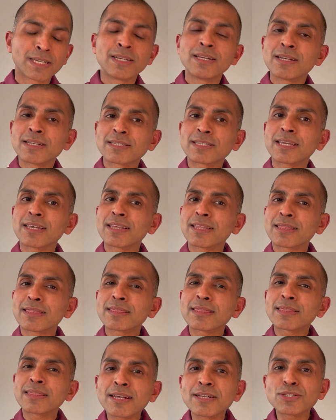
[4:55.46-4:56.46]
See,
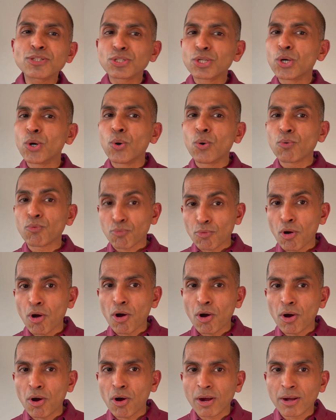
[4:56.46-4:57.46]
things go
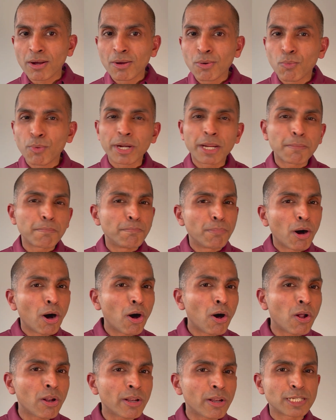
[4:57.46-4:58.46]
wrong when a
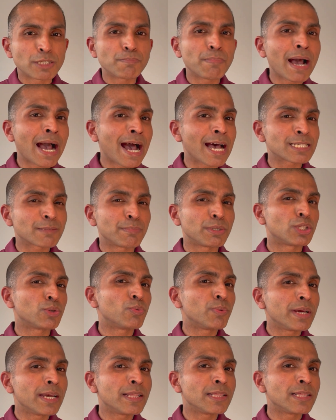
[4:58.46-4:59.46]
ball is passed
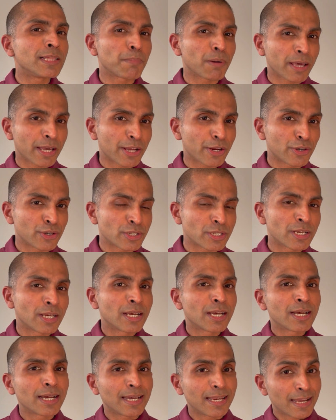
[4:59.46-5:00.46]
between the players
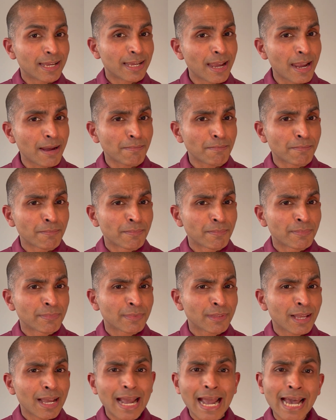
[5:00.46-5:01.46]
in a game.
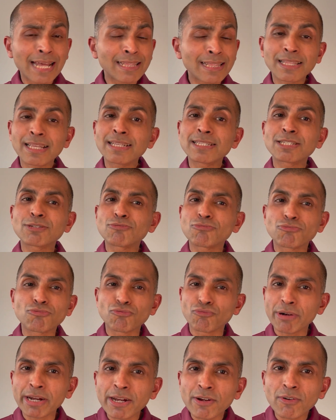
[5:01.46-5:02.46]
Athletes
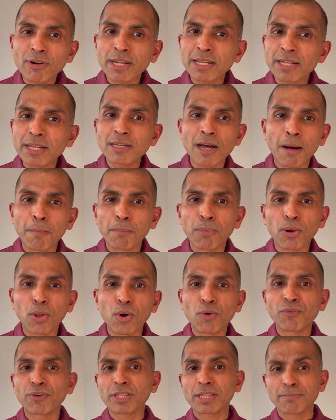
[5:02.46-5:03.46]
rarely tumble
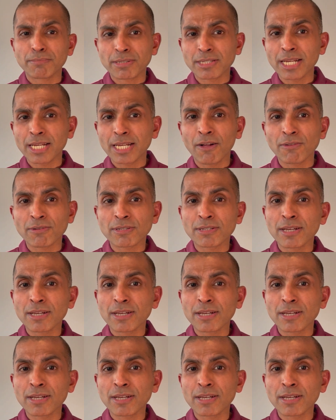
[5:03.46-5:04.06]
over themselves